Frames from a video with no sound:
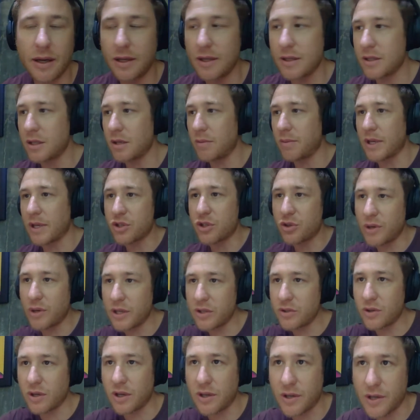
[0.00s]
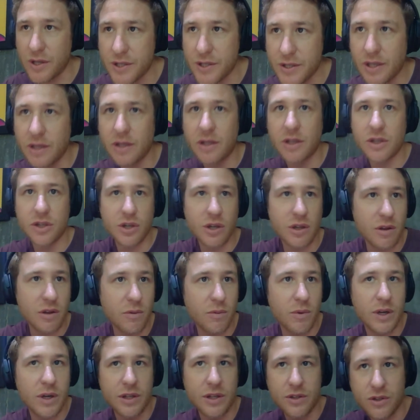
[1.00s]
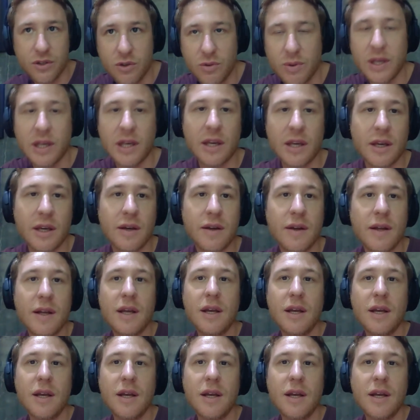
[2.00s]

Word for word: it's about trying to understand each other, what is doing here.